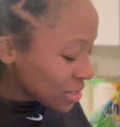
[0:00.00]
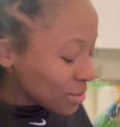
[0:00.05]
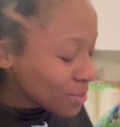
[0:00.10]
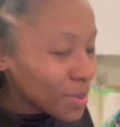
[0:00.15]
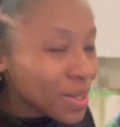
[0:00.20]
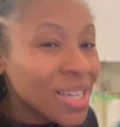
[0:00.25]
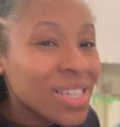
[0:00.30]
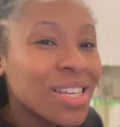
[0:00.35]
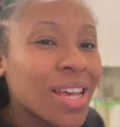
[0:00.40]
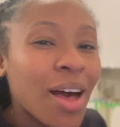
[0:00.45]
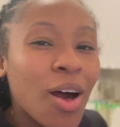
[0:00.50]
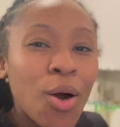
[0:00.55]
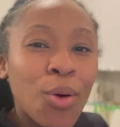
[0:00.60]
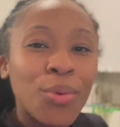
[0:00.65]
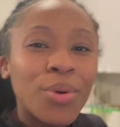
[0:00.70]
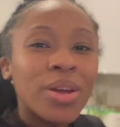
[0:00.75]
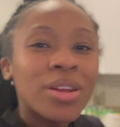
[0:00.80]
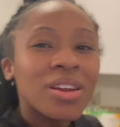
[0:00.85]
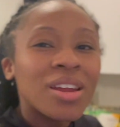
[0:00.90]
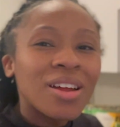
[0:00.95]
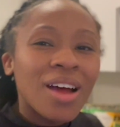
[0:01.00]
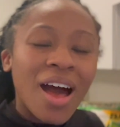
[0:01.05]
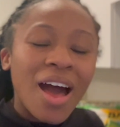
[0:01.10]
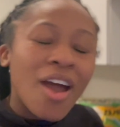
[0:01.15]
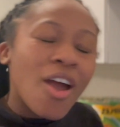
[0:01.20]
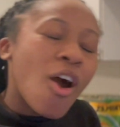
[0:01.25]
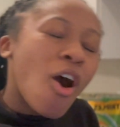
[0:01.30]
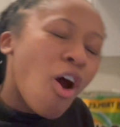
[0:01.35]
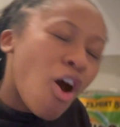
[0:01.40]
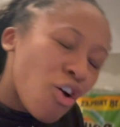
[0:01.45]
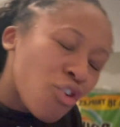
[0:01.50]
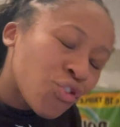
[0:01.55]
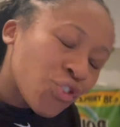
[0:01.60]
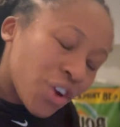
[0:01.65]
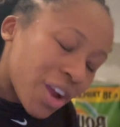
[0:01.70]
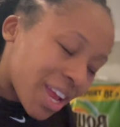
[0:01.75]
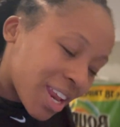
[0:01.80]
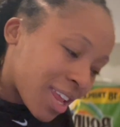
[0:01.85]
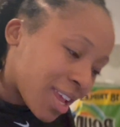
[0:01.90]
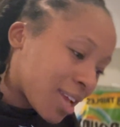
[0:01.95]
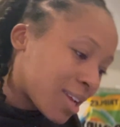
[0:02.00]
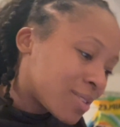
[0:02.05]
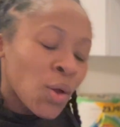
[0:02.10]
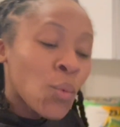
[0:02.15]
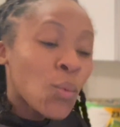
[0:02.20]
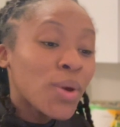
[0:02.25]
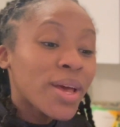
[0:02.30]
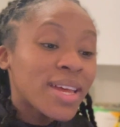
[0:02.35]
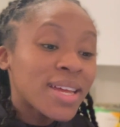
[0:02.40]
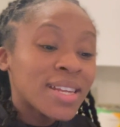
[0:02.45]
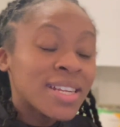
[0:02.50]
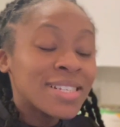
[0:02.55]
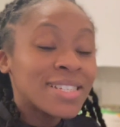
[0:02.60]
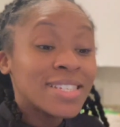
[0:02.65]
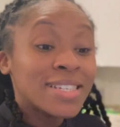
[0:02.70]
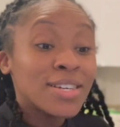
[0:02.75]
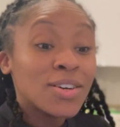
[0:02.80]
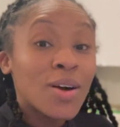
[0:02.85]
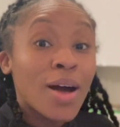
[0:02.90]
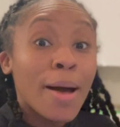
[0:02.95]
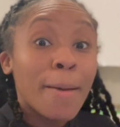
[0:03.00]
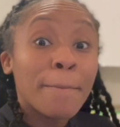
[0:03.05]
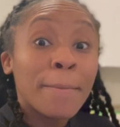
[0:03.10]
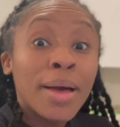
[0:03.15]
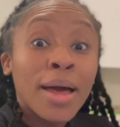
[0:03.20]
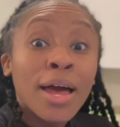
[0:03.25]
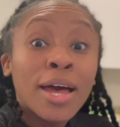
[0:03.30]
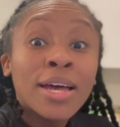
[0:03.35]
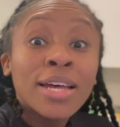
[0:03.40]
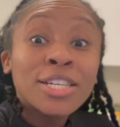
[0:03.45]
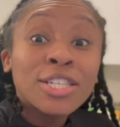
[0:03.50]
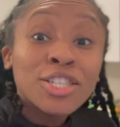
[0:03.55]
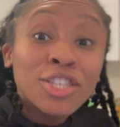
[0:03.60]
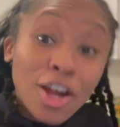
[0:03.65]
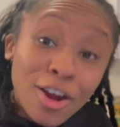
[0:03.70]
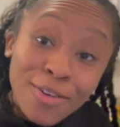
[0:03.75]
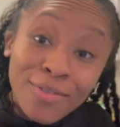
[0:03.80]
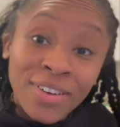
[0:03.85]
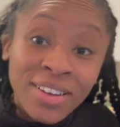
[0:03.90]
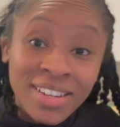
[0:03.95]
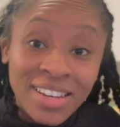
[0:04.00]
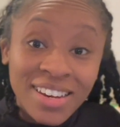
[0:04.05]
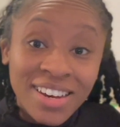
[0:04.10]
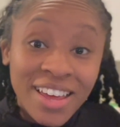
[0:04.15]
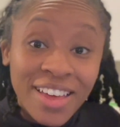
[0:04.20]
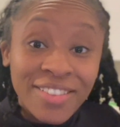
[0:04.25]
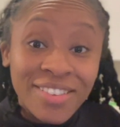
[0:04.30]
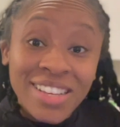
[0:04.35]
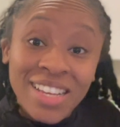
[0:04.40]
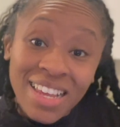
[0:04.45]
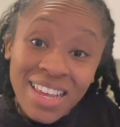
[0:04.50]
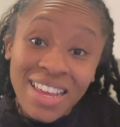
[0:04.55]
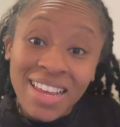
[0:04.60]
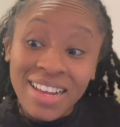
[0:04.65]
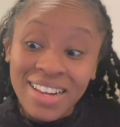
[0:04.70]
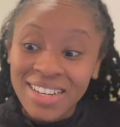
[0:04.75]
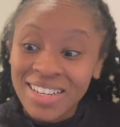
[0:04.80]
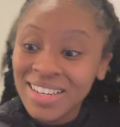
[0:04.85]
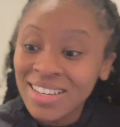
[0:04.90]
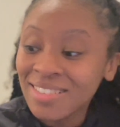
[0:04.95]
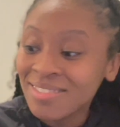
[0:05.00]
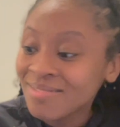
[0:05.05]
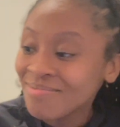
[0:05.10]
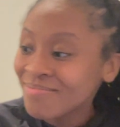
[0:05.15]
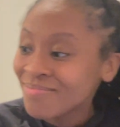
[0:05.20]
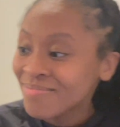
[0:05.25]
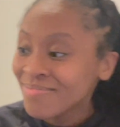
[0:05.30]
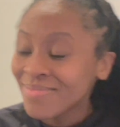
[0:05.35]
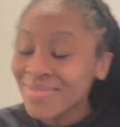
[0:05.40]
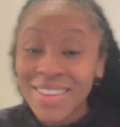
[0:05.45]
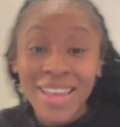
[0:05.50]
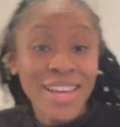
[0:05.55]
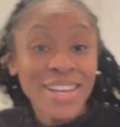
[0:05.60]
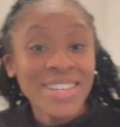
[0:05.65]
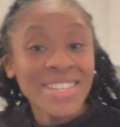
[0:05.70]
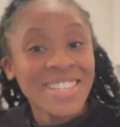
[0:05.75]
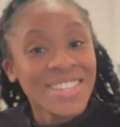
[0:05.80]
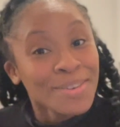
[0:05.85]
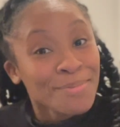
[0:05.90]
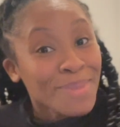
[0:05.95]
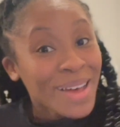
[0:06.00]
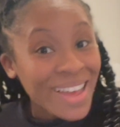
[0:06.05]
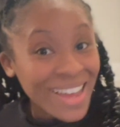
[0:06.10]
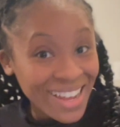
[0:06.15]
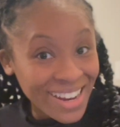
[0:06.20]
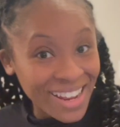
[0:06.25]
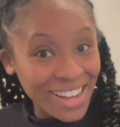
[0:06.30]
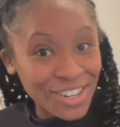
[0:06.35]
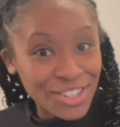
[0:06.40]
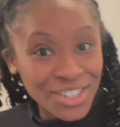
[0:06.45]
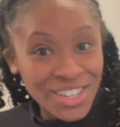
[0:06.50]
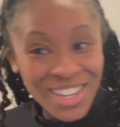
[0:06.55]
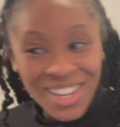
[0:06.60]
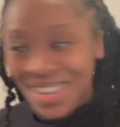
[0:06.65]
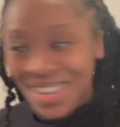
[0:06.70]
because I already wait until I'm starving to death to eat, thanks to my ADHD.